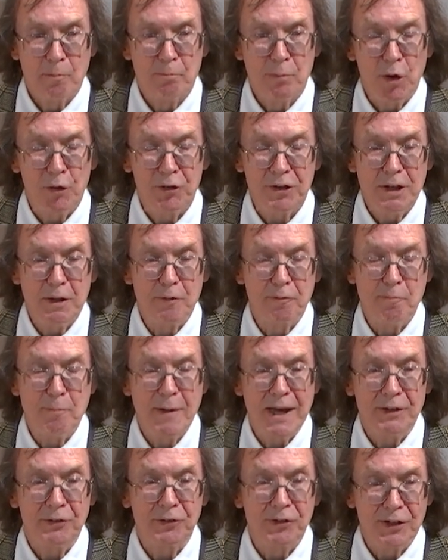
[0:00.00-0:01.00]
body of
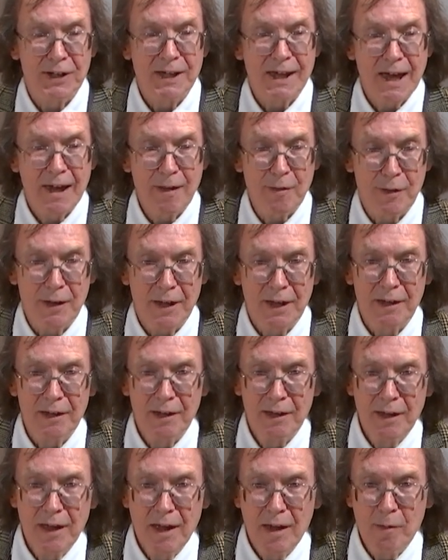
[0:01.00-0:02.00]
men together
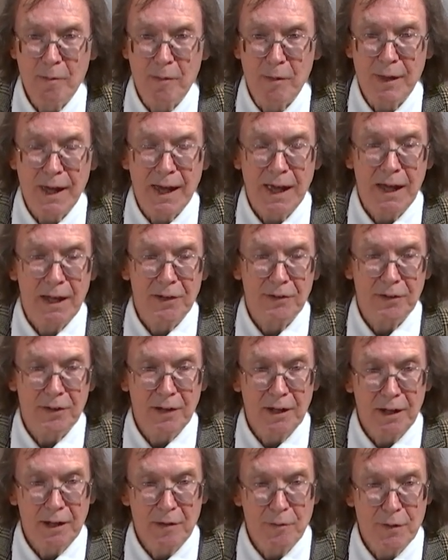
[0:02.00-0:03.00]

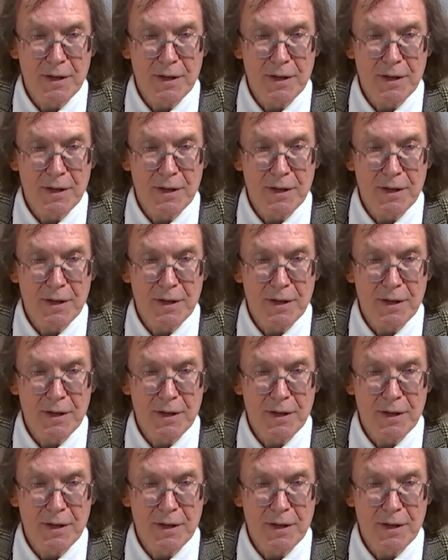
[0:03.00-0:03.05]
than uh,